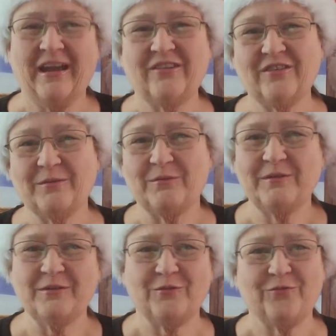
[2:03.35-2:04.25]
Actually, it was
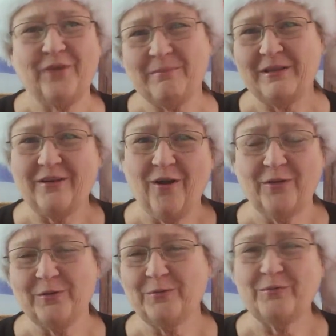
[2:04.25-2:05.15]
one of those Family
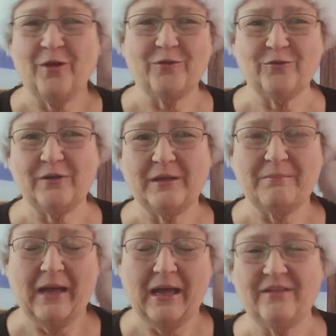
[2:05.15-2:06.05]
Dollar, Dollar Tree
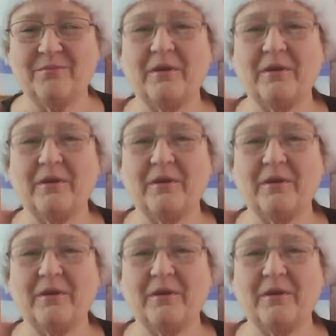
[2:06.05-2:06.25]
combines,